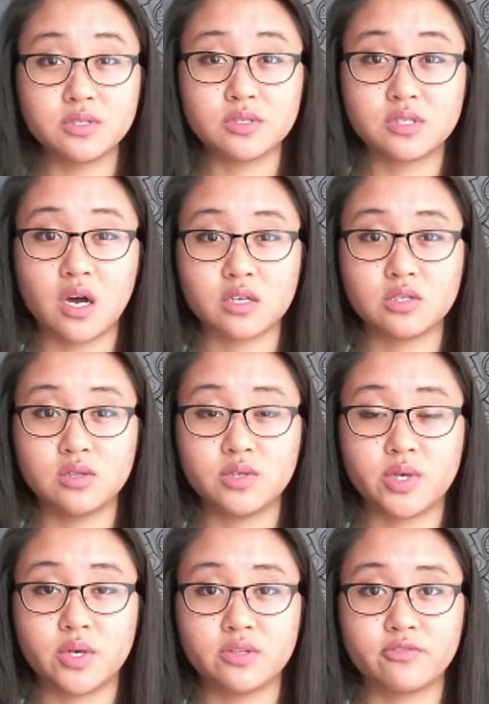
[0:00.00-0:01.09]
to talk to Ludo
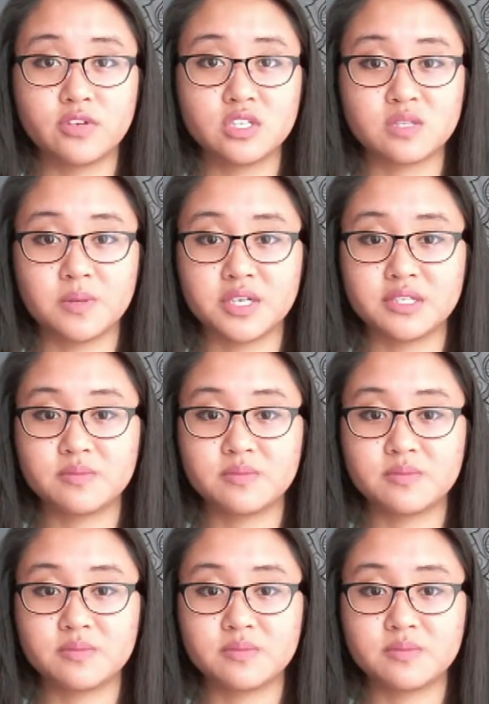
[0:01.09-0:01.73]
in the first place?